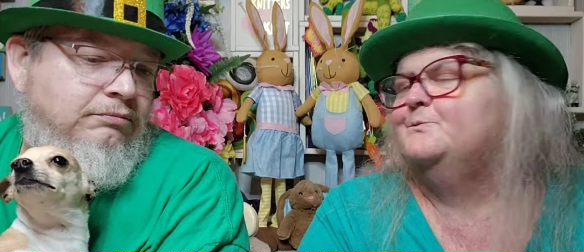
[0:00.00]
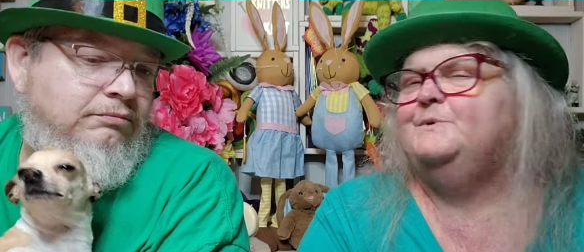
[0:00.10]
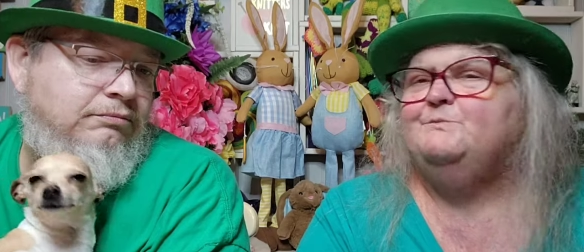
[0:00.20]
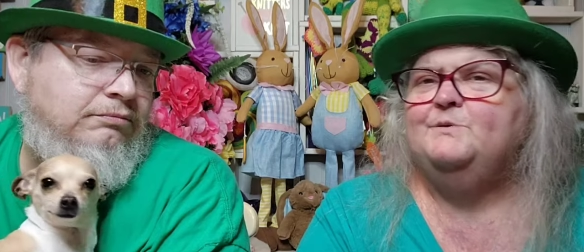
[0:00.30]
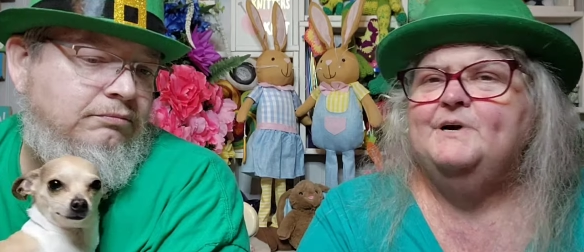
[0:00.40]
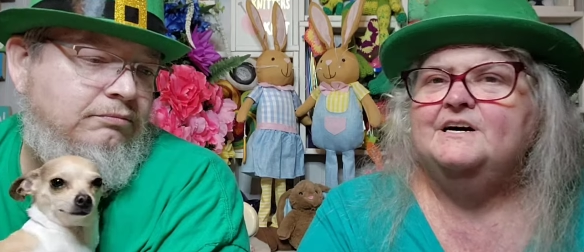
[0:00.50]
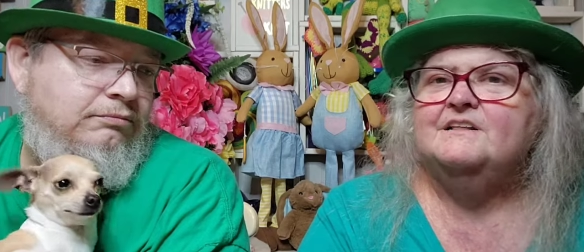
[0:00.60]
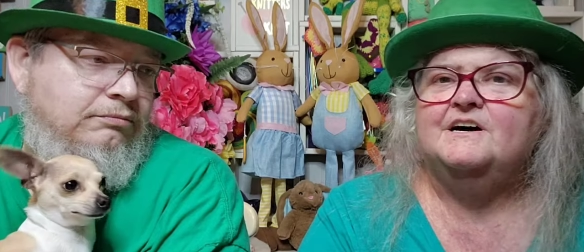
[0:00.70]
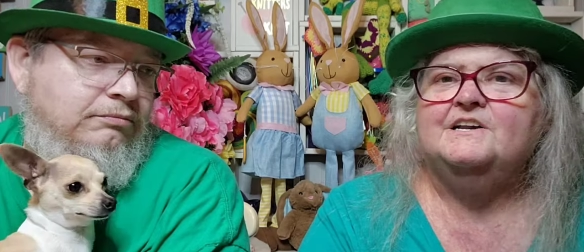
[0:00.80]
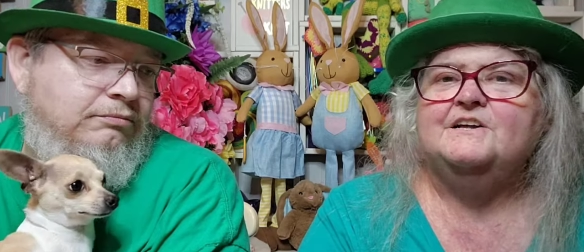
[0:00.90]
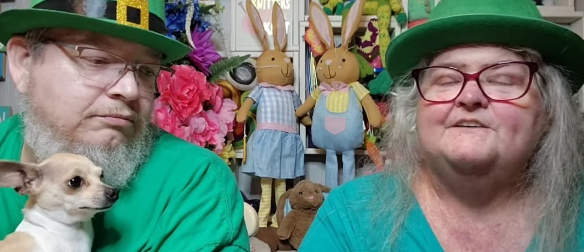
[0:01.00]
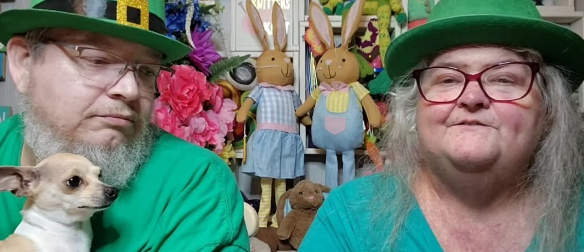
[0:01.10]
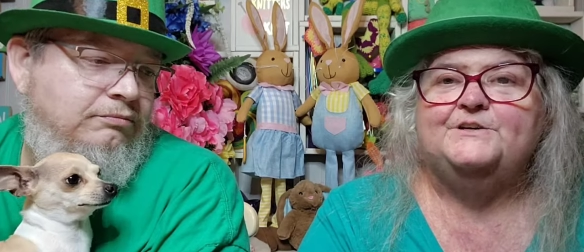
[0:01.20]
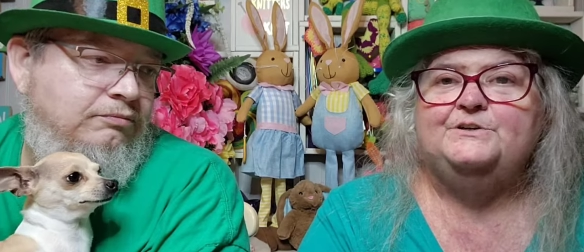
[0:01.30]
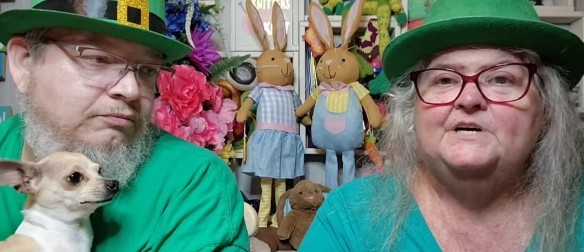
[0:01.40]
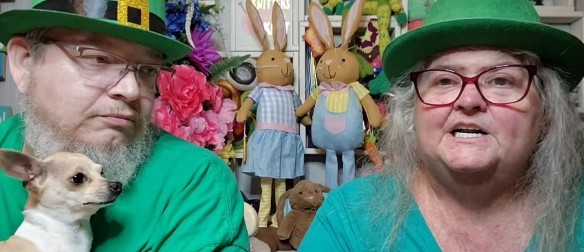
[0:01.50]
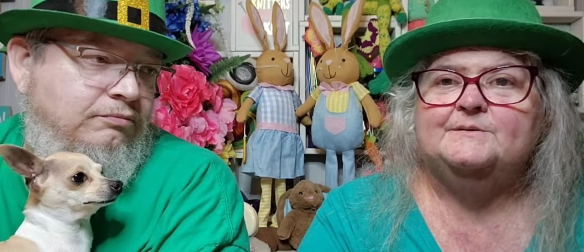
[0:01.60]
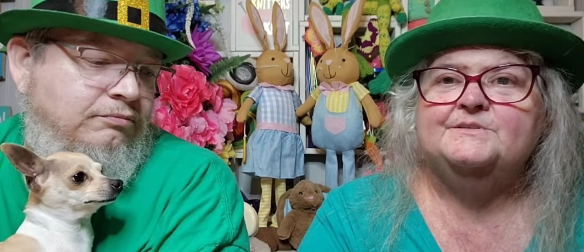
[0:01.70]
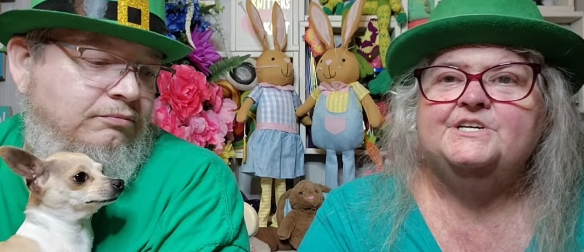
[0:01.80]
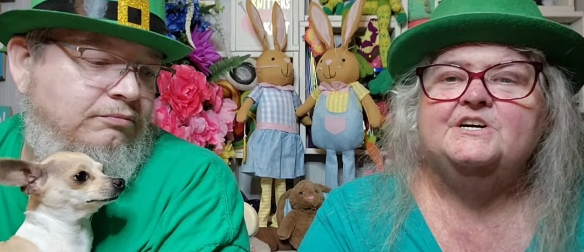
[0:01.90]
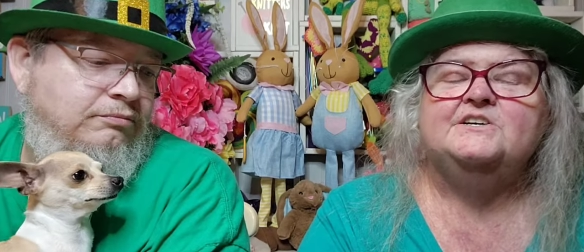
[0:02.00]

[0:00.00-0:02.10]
Speaker 1: we, we buy a lot of like food items there